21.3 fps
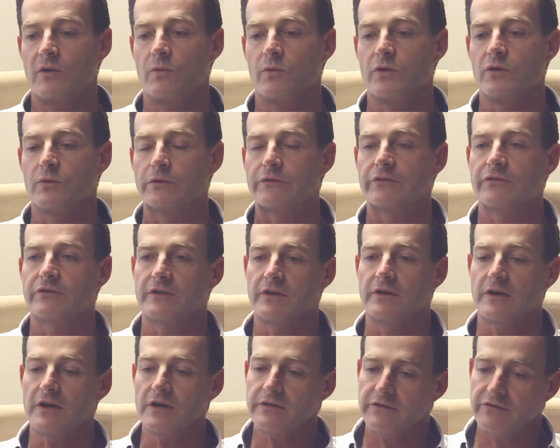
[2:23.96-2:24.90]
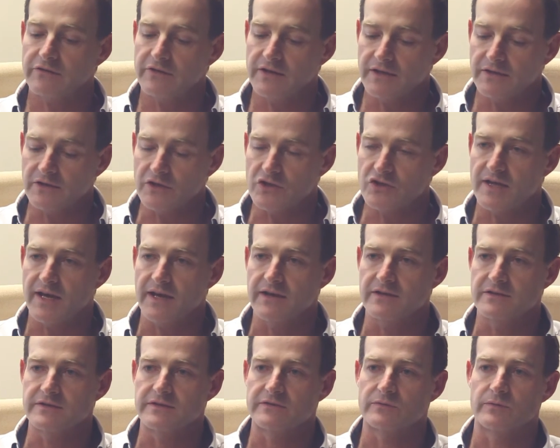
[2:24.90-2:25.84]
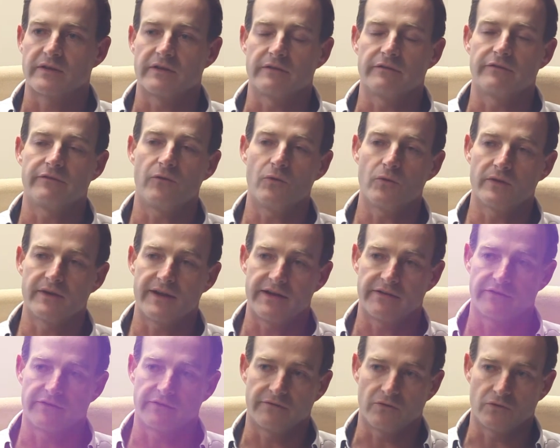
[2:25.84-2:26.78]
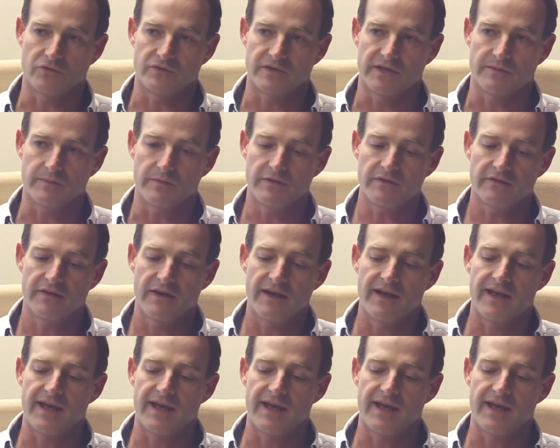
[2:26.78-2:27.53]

You'll start seeing the changes within four days of your treatment,